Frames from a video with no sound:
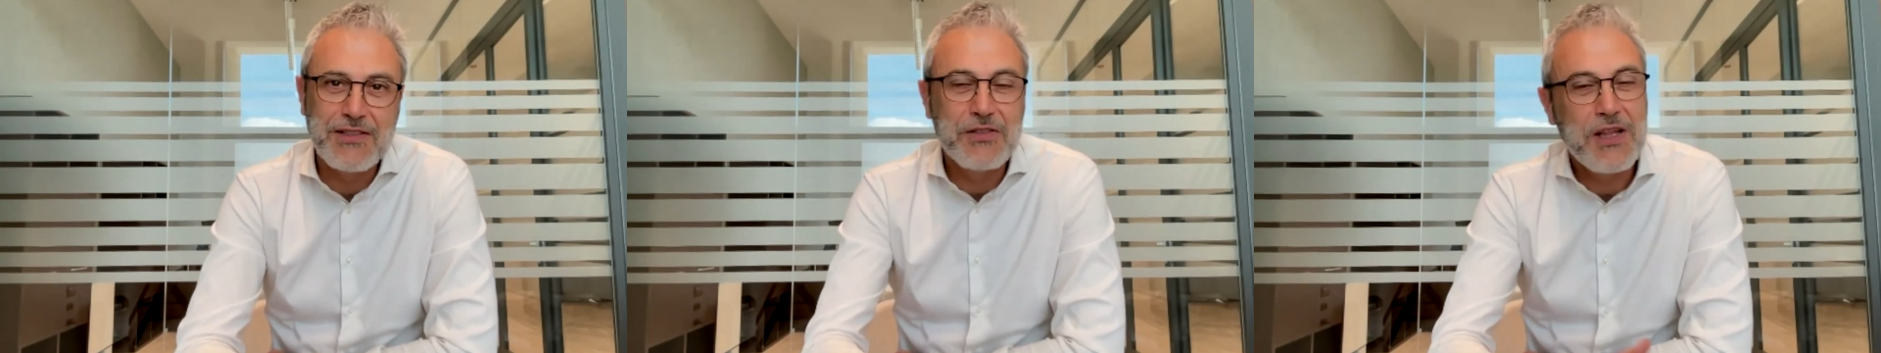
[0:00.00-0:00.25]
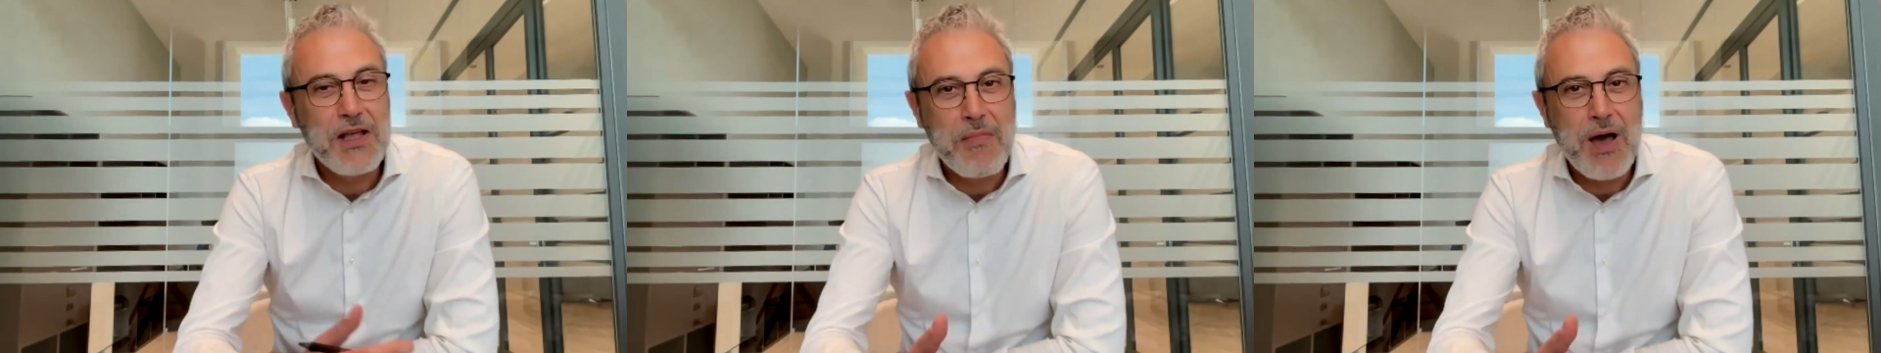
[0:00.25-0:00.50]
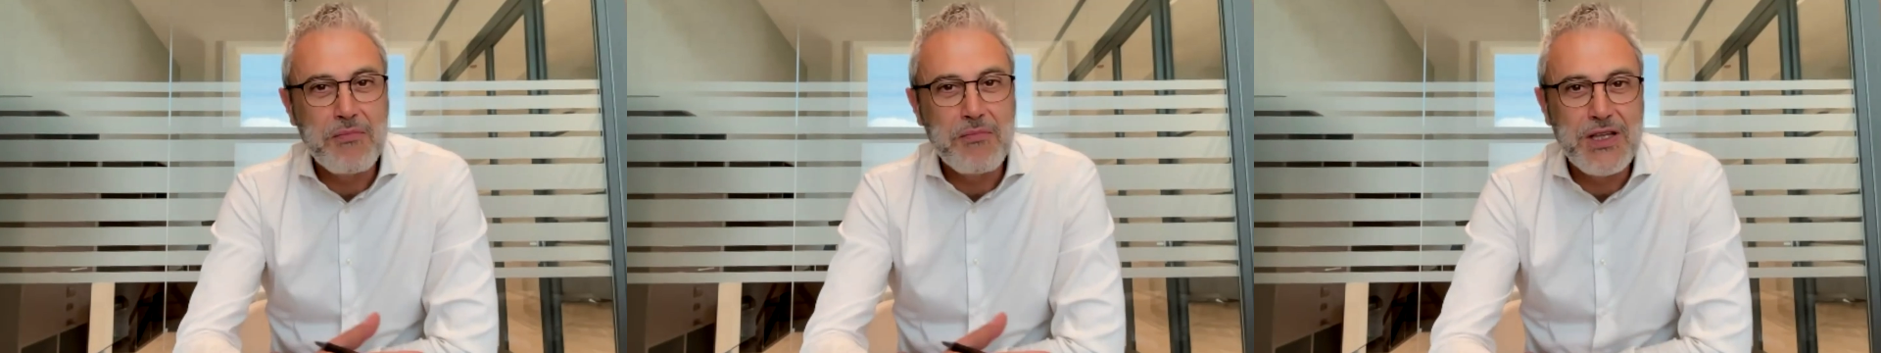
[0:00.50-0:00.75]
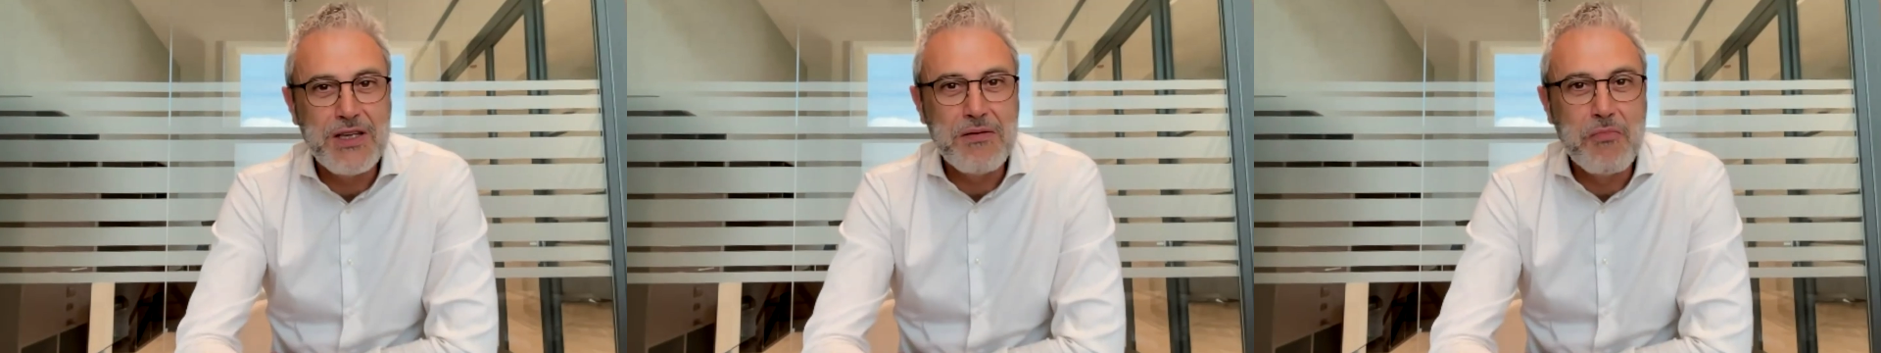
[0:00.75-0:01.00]
So that might
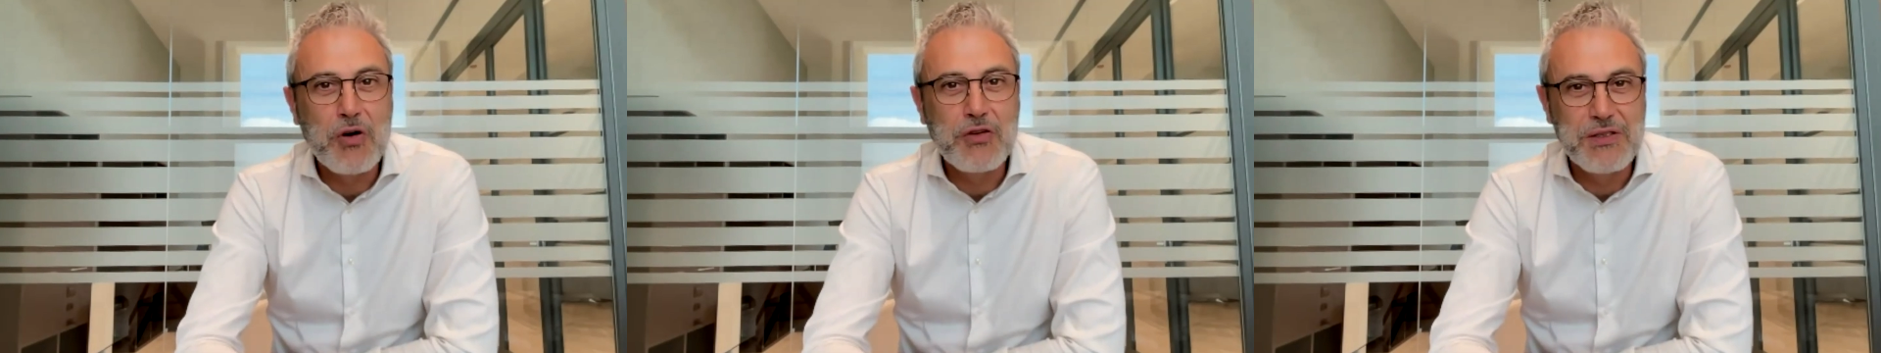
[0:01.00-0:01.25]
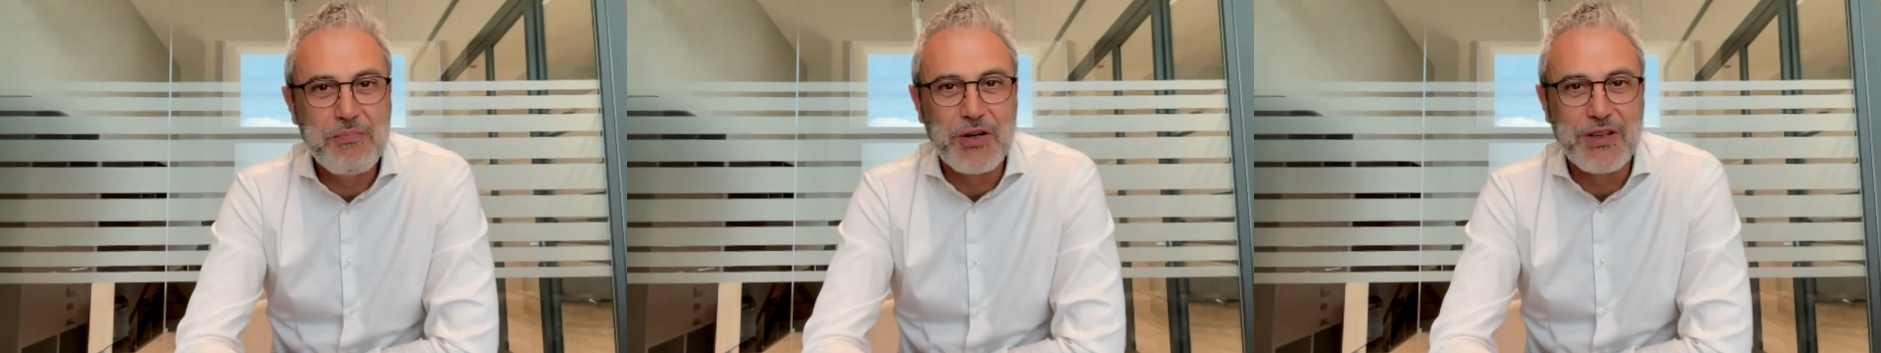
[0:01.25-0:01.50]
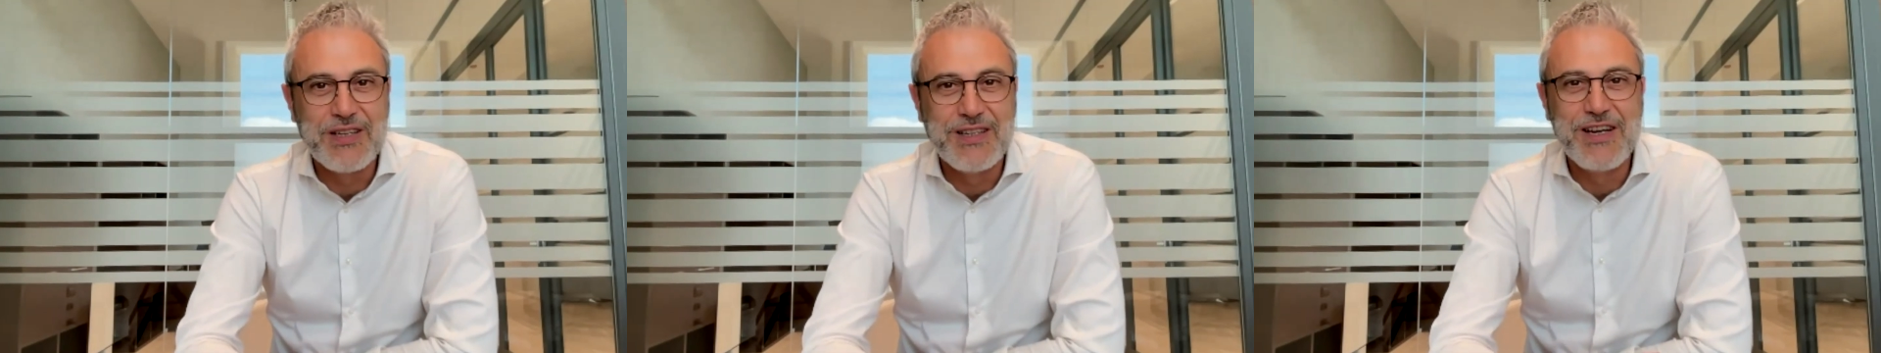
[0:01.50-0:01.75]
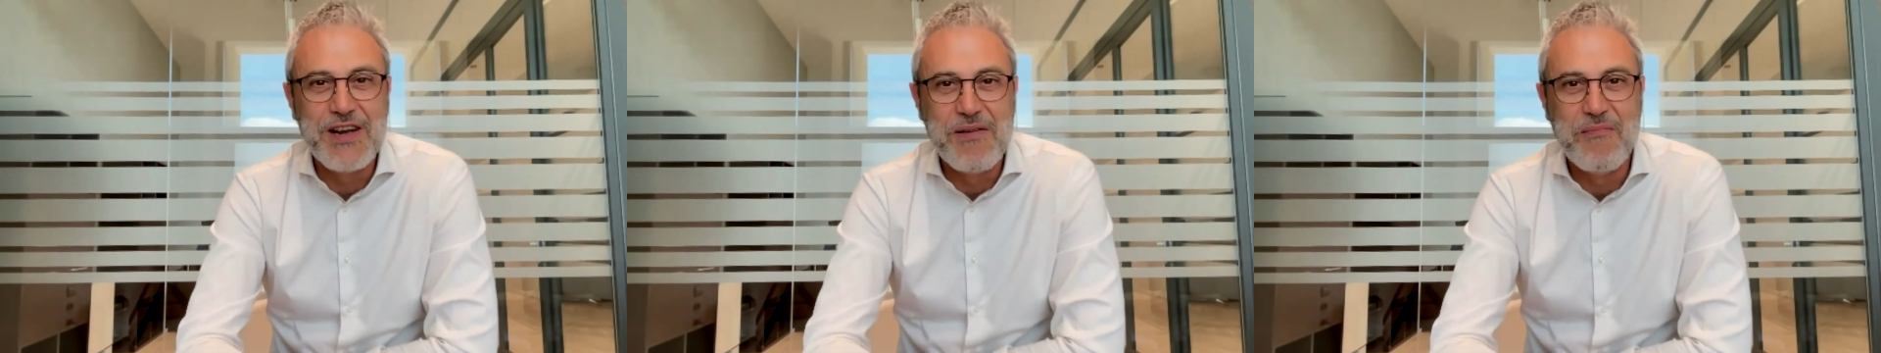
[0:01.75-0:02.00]
be the most important
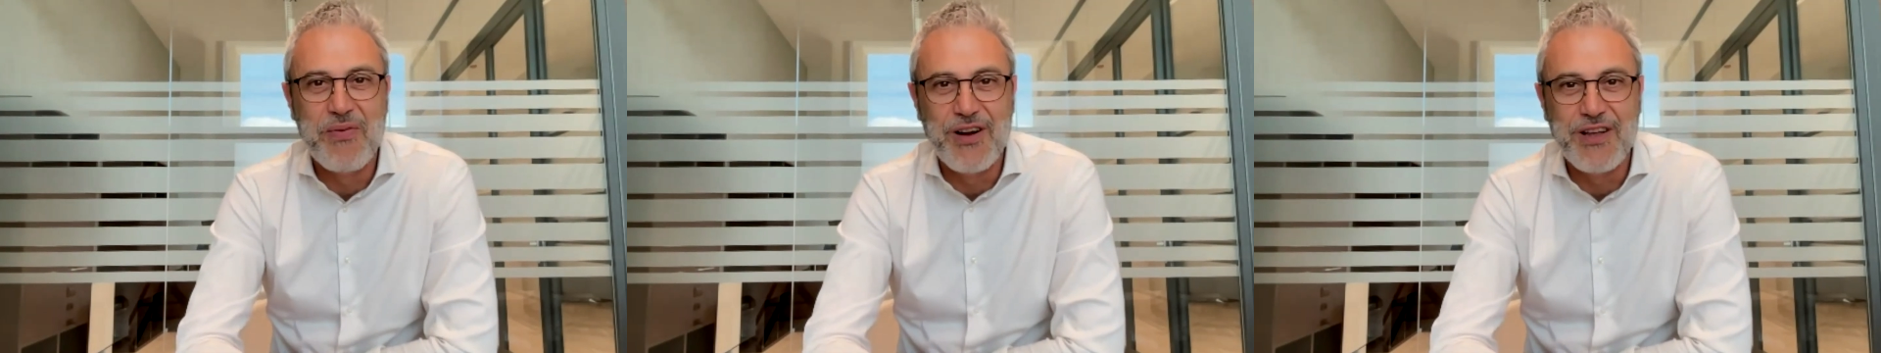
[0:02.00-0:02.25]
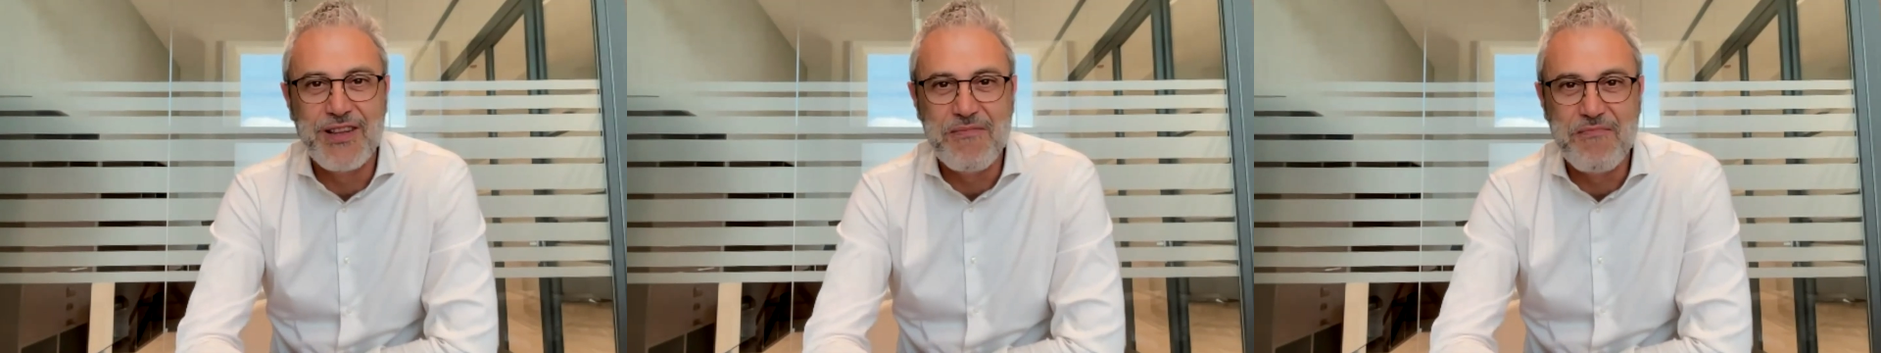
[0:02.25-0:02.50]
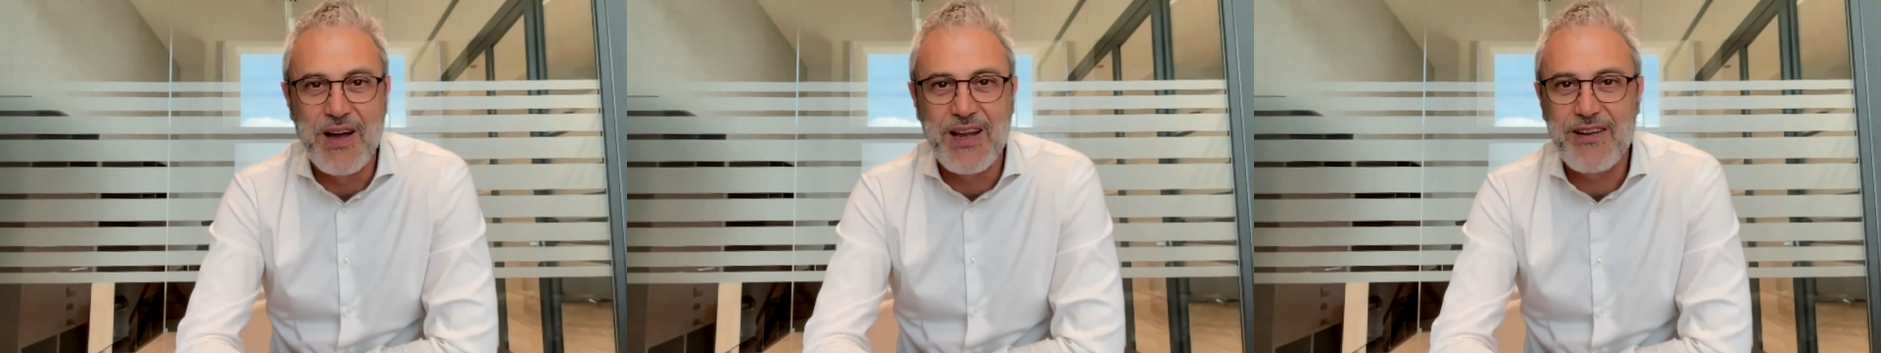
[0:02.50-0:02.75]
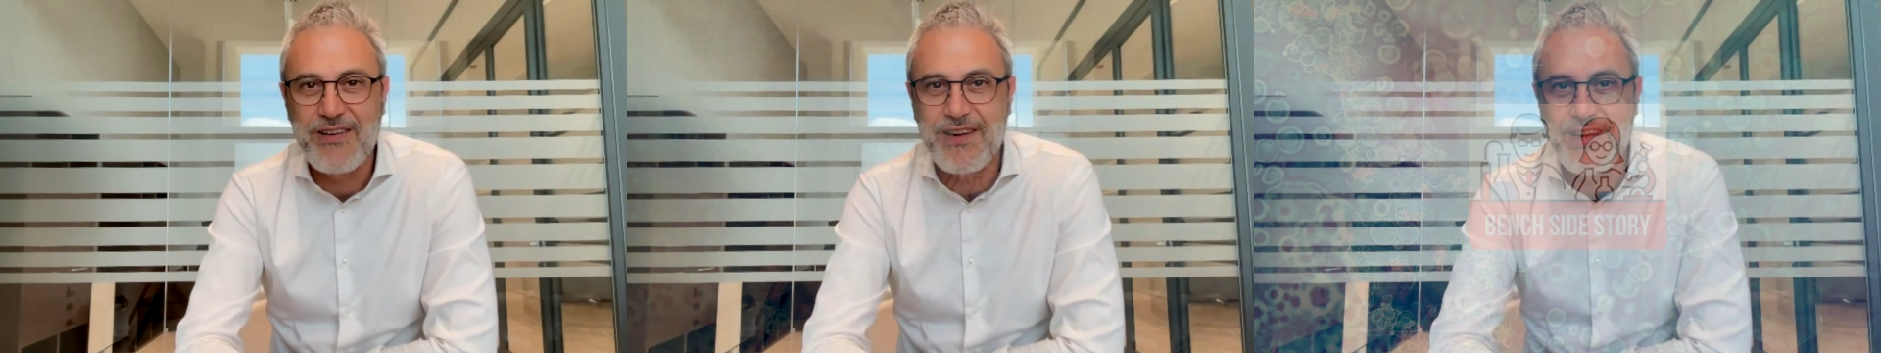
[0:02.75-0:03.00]
turning point in my career.